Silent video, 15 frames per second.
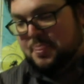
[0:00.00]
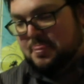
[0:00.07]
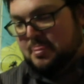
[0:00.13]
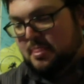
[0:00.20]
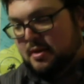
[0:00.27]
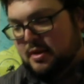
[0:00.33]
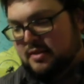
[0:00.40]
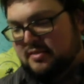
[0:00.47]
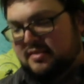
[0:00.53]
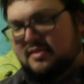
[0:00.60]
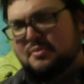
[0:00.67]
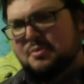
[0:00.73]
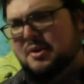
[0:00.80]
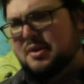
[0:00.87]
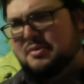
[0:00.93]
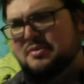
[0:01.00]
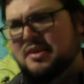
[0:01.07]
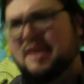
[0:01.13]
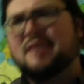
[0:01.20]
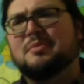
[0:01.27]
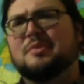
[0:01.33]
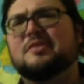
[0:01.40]
It's a pretty
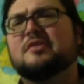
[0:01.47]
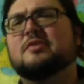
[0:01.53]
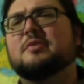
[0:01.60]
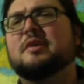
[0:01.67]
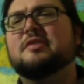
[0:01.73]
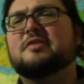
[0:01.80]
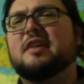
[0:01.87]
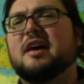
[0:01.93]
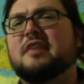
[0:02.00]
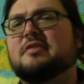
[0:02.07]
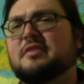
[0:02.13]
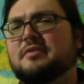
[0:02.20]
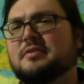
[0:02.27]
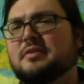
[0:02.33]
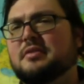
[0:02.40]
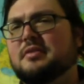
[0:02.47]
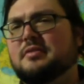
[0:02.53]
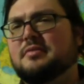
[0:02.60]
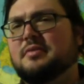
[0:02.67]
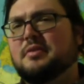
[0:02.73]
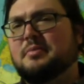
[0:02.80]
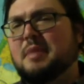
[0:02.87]
terrible situation actually for
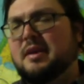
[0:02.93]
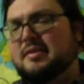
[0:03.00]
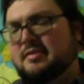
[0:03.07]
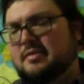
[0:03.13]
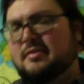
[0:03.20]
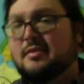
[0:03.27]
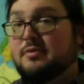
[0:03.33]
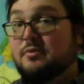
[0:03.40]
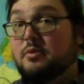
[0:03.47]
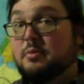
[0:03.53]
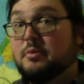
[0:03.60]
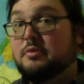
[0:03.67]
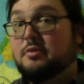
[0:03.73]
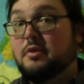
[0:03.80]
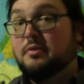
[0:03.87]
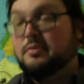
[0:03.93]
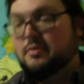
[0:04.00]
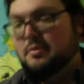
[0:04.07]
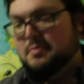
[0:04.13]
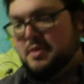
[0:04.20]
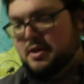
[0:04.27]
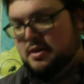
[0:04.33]
the peasants, the former serfs, to
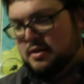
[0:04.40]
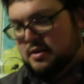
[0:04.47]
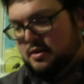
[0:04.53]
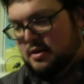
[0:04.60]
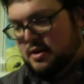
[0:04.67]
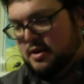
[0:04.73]
be in.